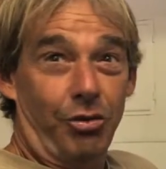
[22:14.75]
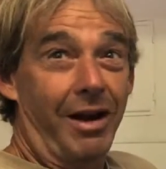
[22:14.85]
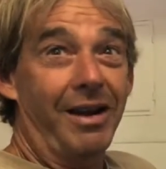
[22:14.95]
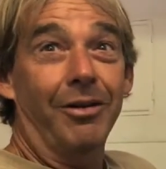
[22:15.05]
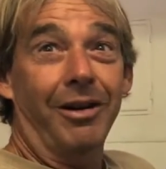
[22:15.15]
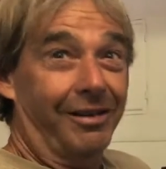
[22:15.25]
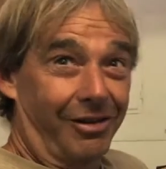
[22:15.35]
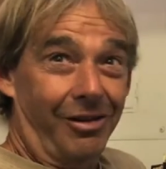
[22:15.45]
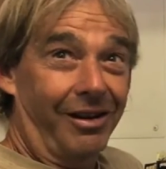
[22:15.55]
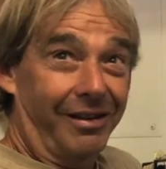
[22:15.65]
great water
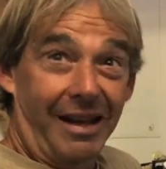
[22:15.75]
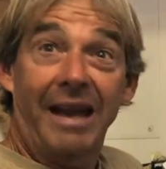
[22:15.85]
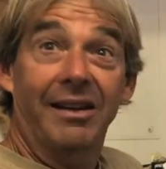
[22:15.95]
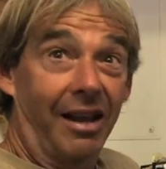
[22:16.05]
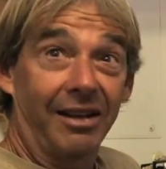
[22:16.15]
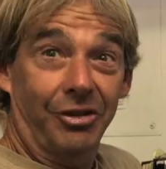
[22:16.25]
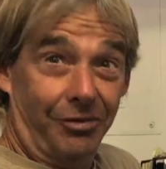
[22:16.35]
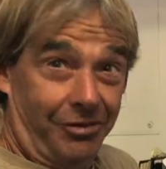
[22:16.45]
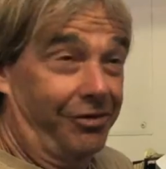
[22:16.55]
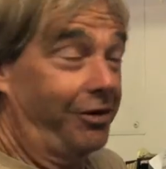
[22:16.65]
quality and lots of
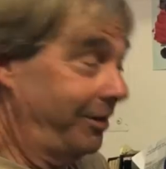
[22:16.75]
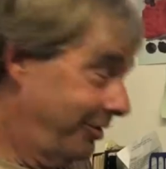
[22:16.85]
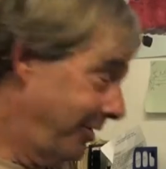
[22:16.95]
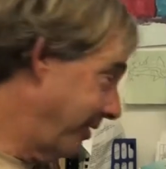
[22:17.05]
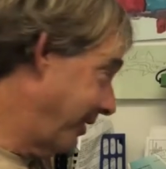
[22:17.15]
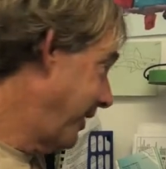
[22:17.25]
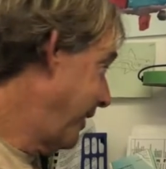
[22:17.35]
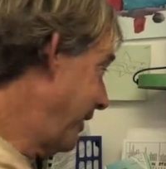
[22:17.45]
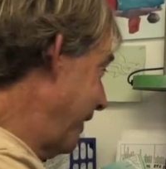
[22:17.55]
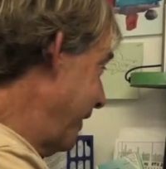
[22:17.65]
fish too.
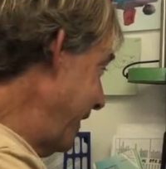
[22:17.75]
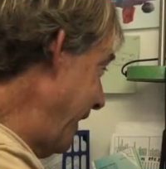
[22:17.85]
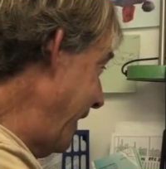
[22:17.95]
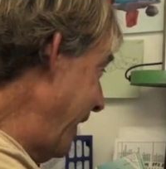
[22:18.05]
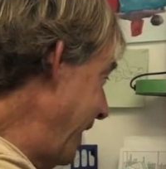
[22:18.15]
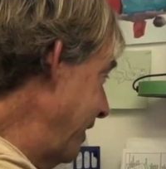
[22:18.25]
Yeah, and